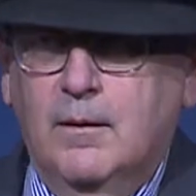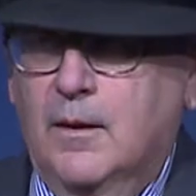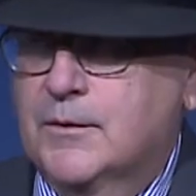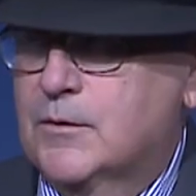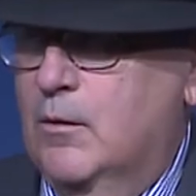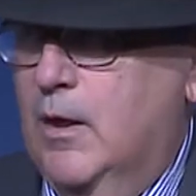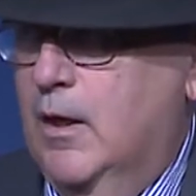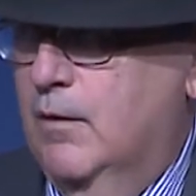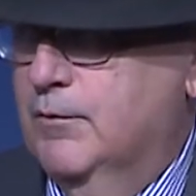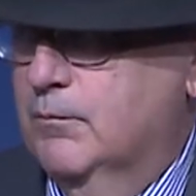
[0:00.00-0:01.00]
And so I
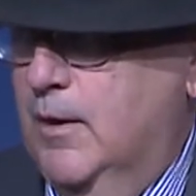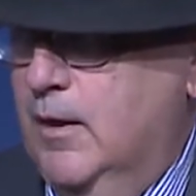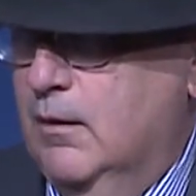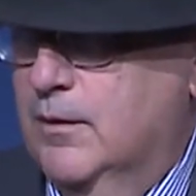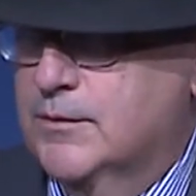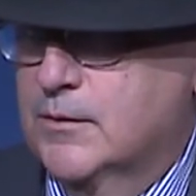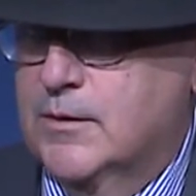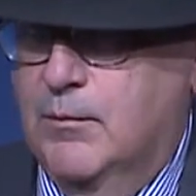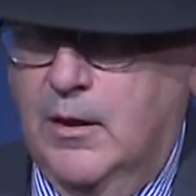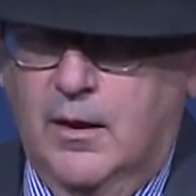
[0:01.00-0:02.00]
offered my list to
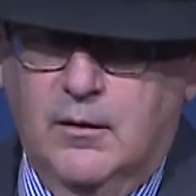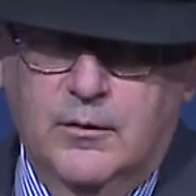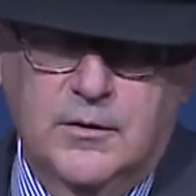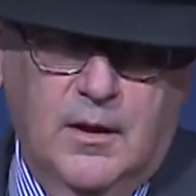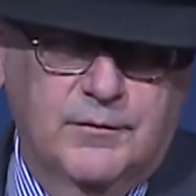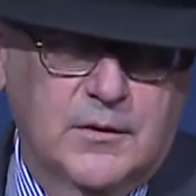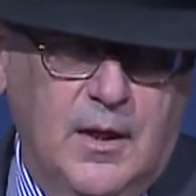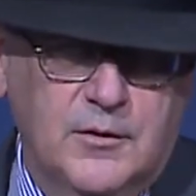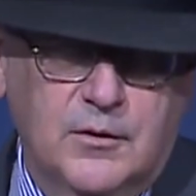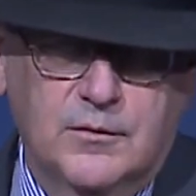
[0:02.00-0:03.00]
somebody I know, Jeff
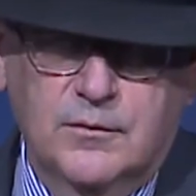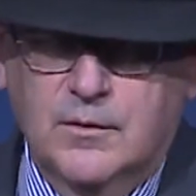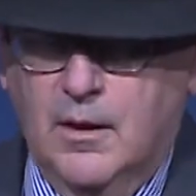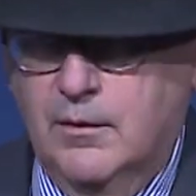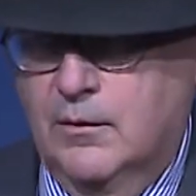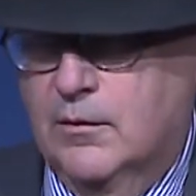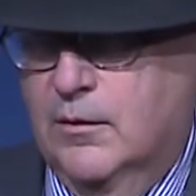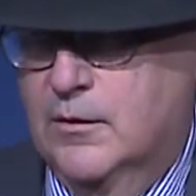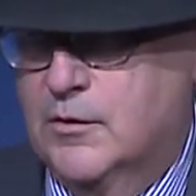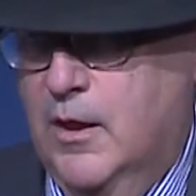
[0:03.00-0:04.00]
Sessions, who's now the
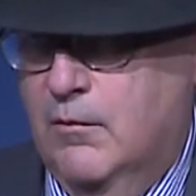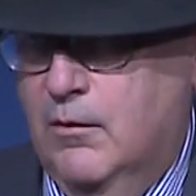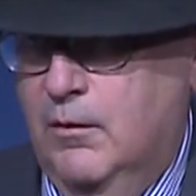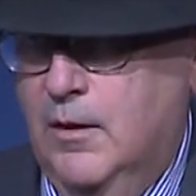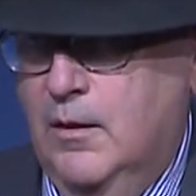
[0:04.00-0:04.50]
Attorney General.